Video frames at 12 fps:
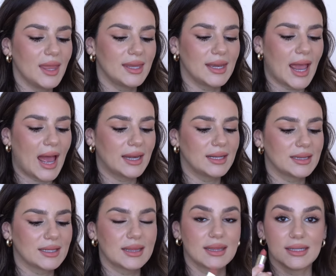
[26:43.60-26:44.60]
and
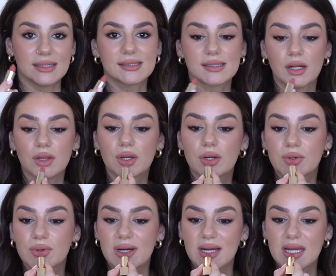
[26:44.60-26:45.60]
added this color
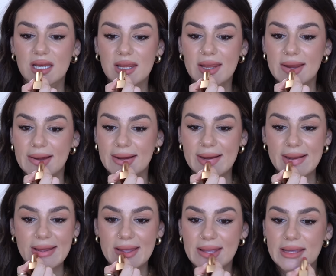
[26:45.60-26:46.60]
right here
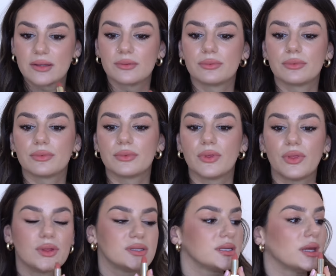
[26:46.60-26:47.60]
in
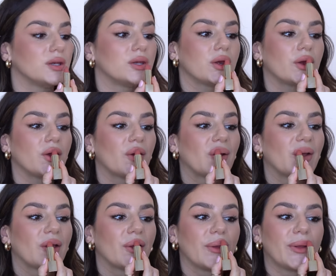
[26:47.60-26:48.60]
the center
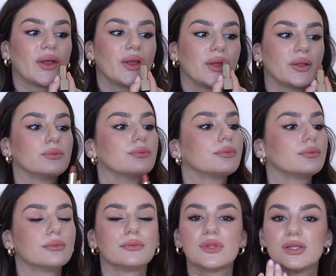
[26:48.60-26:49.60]

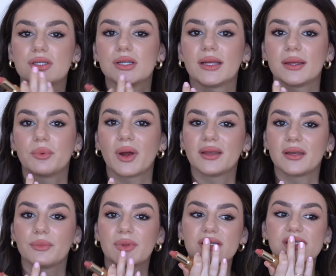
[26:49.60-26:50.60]
to, to like brighten
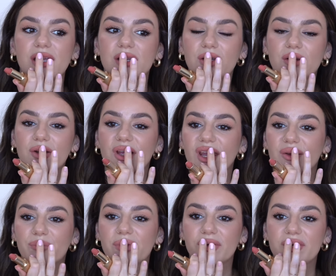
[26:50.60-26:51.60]
up the center
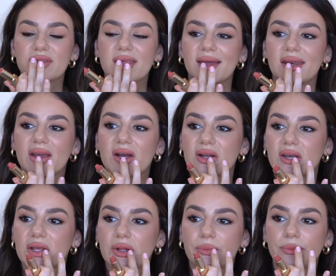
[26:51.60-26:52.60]
and blurred that out.